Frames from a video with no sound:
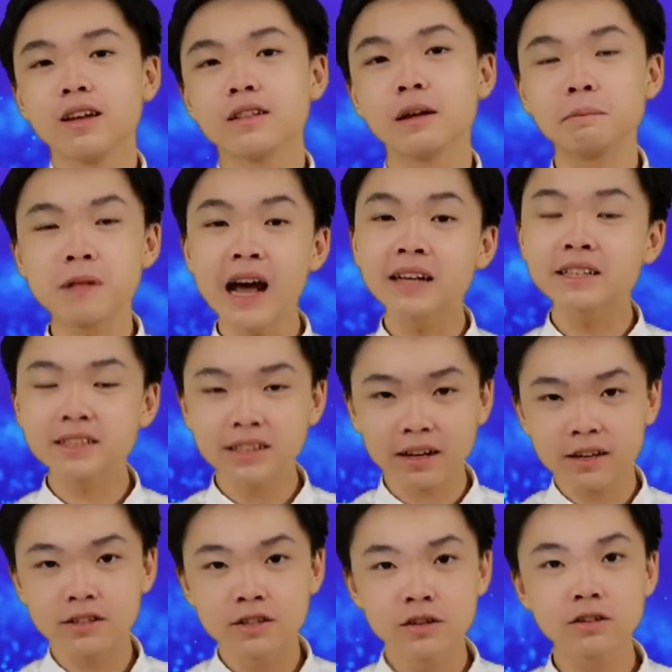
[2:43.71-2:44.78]
The plastic that
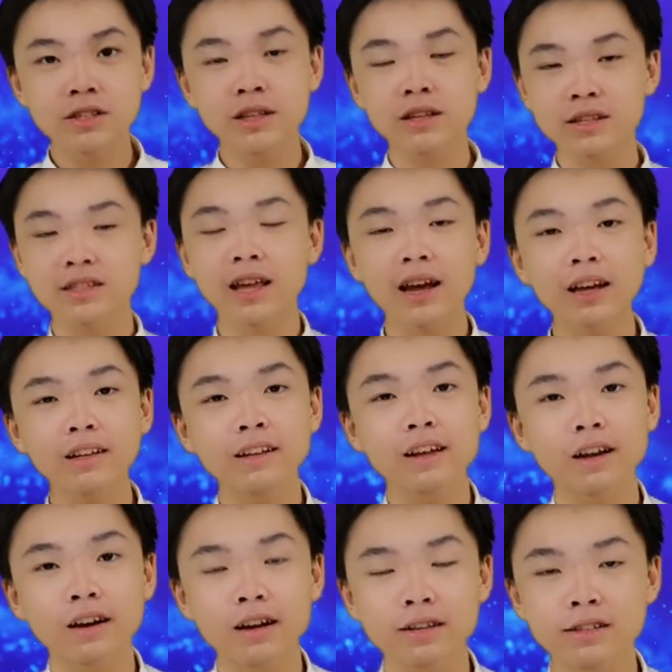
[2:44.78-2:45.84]
is used in the second
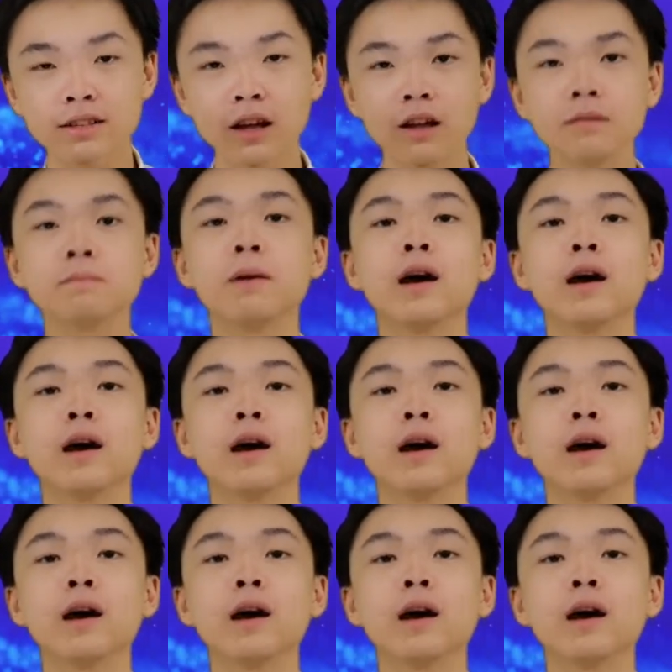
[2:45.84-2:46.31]
layer is done